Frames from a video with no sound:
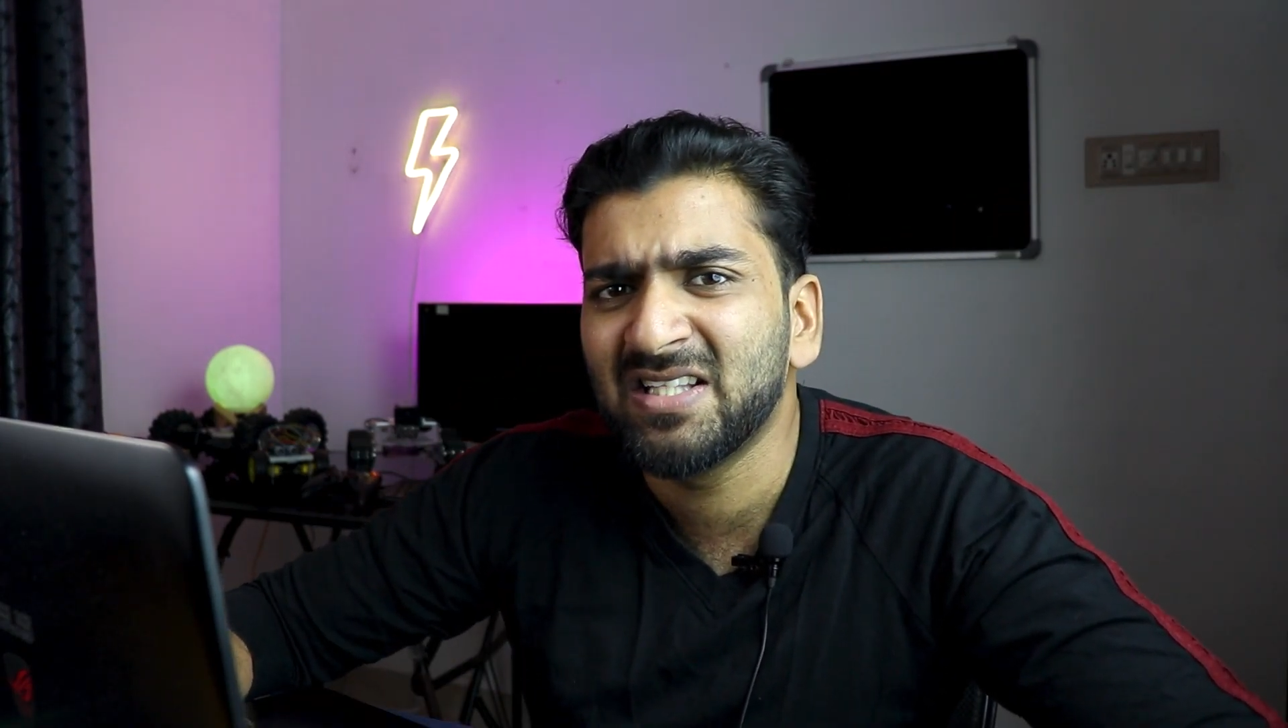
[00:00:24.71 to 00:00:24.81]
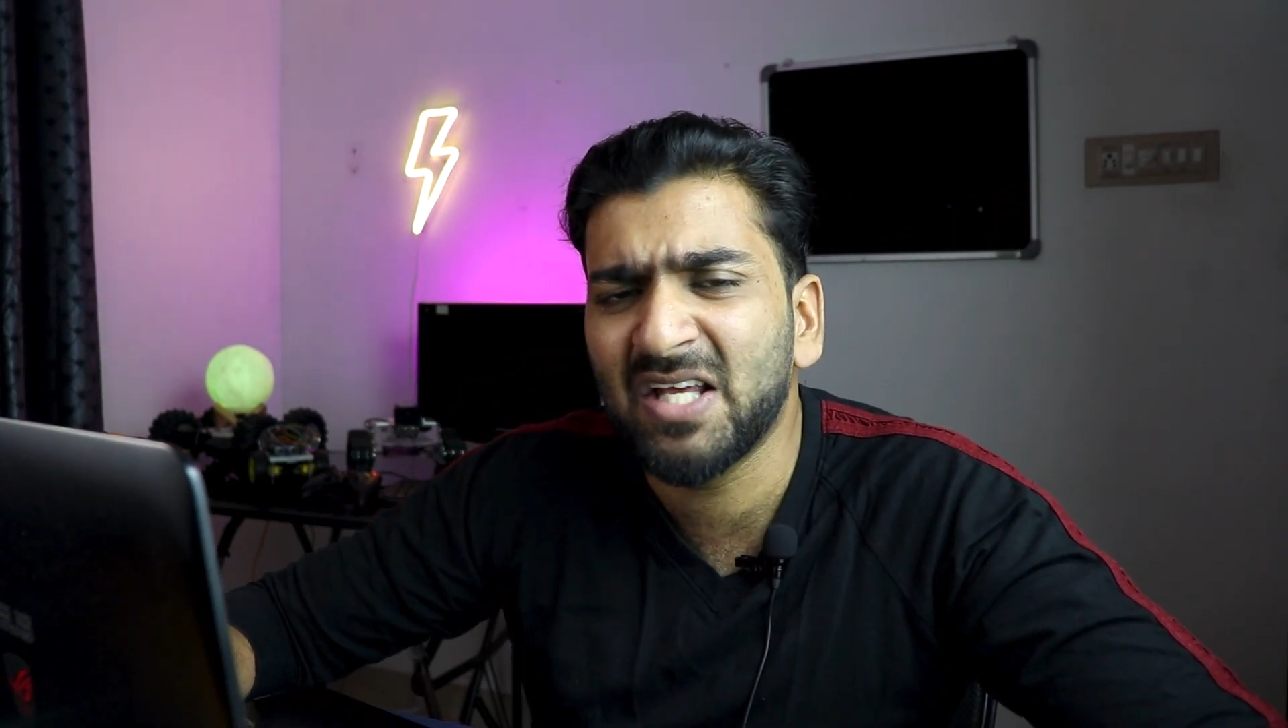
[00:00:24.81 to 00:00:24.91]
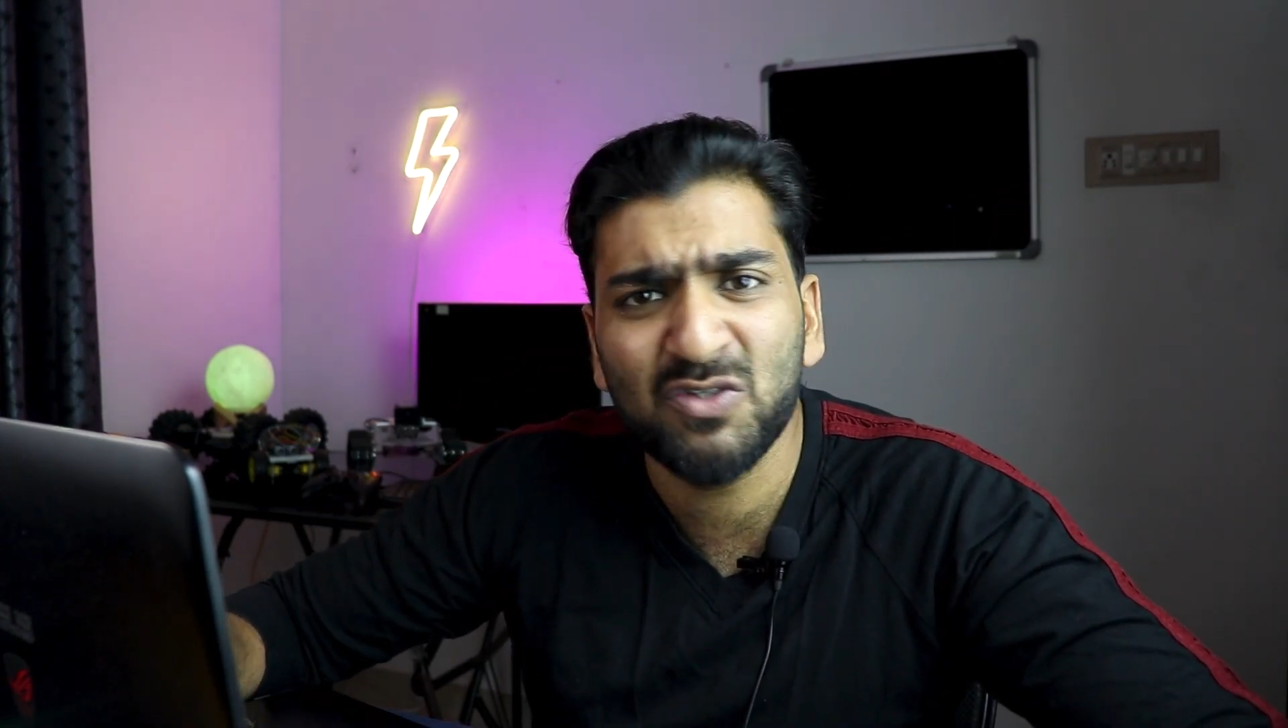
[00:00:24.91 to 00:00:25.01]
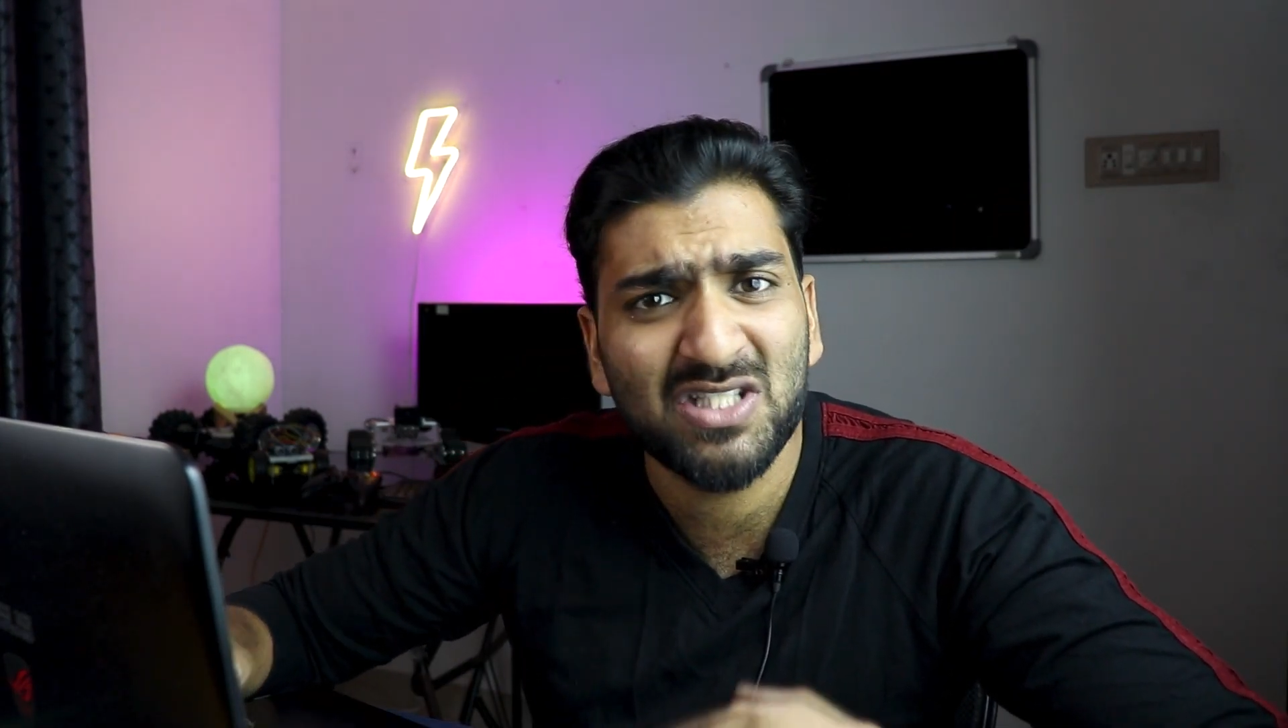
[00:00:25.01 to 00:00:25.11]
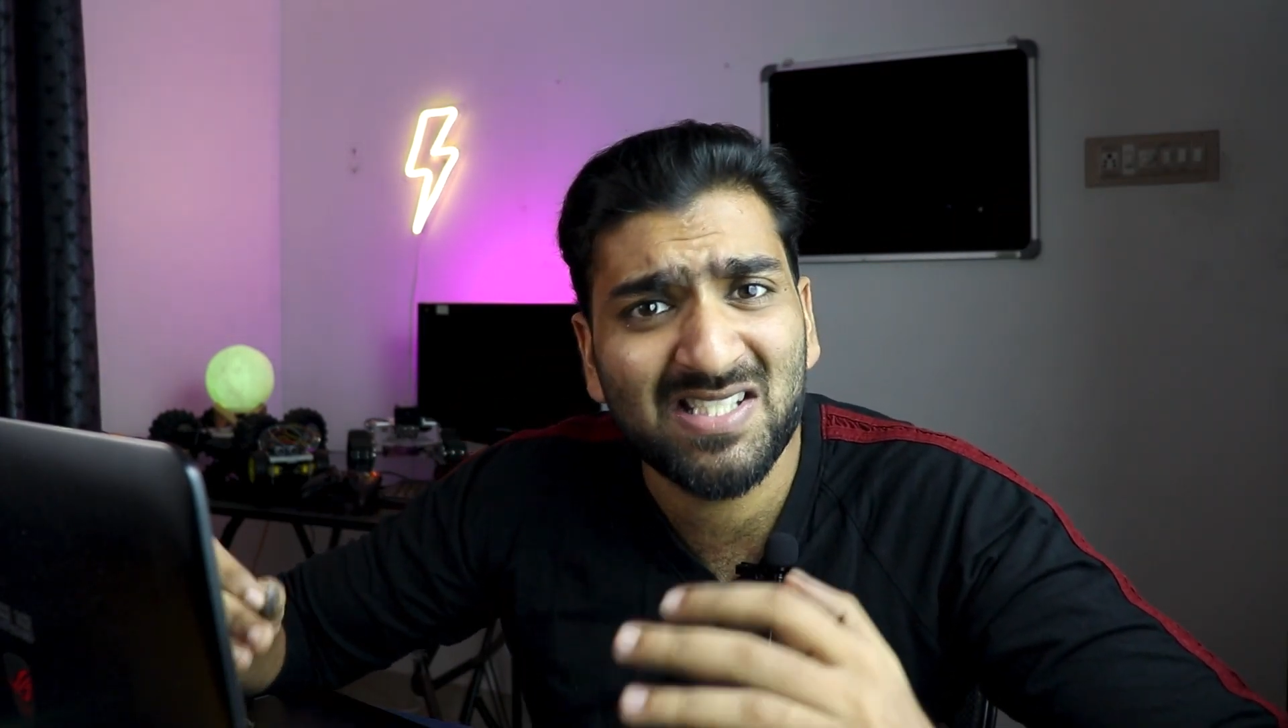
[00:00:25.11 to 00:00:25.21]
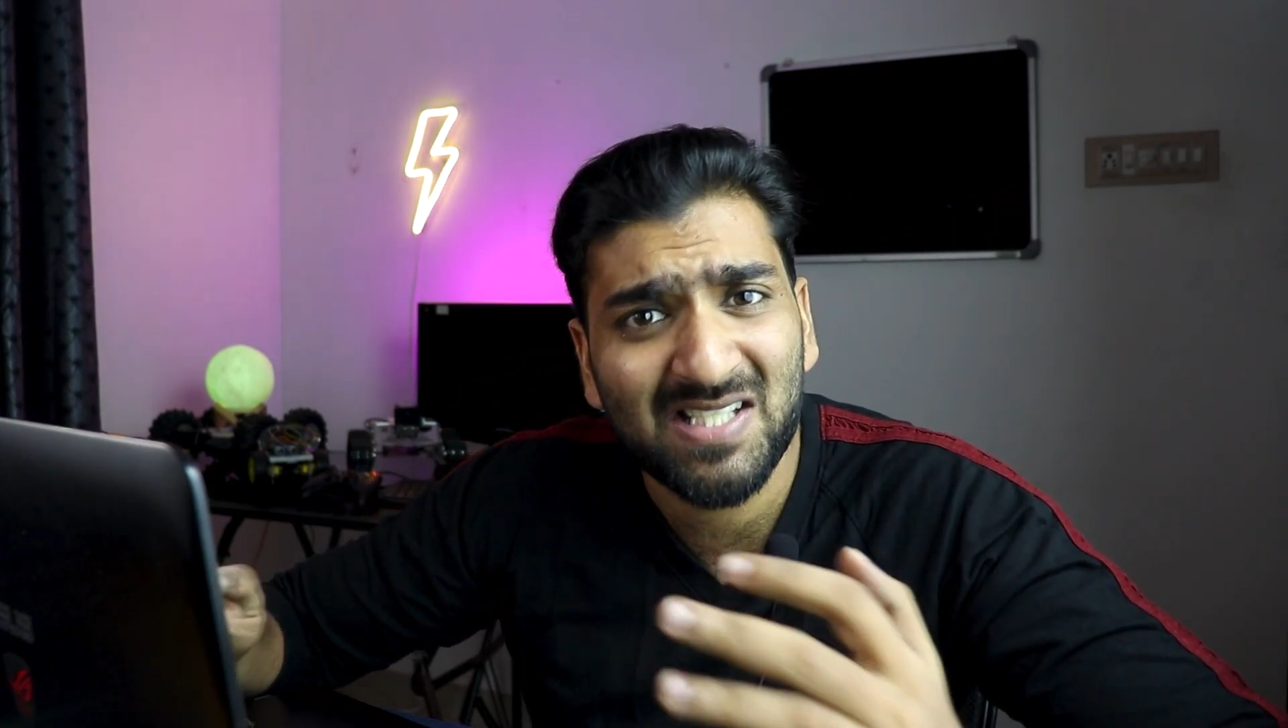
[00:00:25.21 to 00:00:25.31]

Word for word: That was a